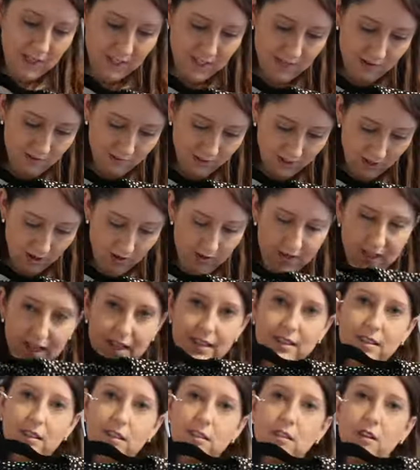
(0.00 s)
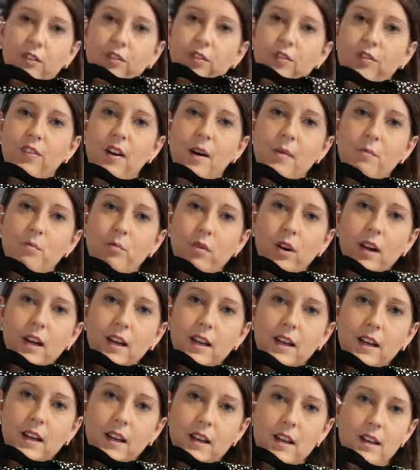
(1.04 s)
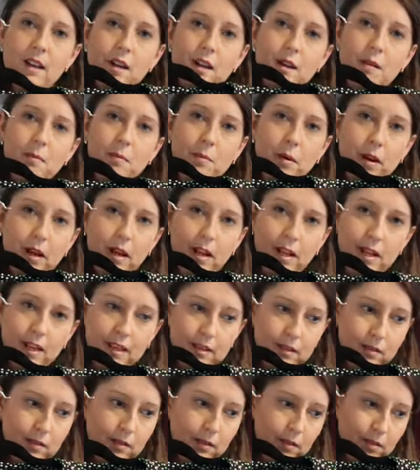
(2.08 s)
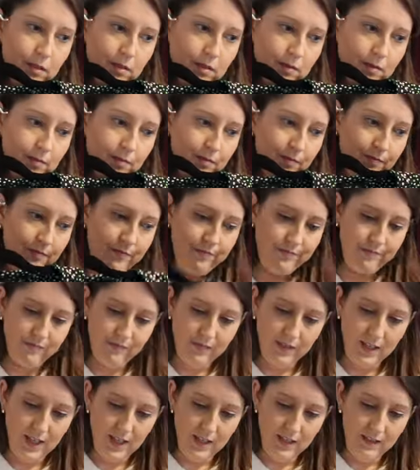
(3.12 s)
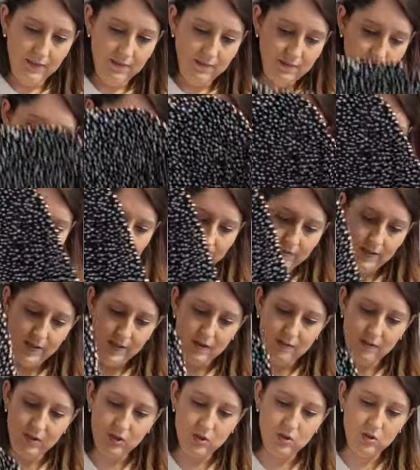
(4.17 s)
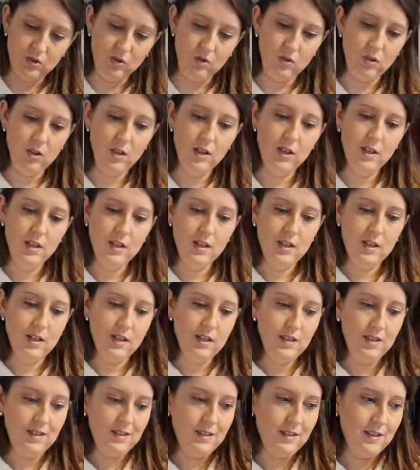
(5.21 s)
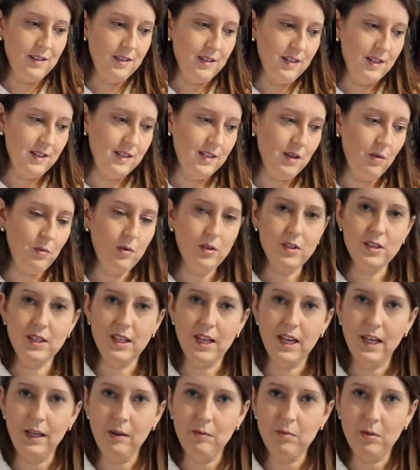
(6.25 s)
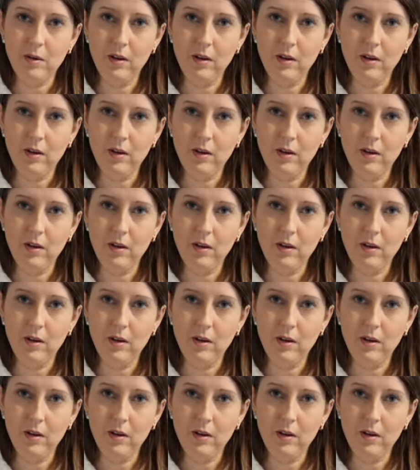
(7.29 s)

a year ago and it is a soft fabric, but it's, yeah, I'm not sure. I don't want to keep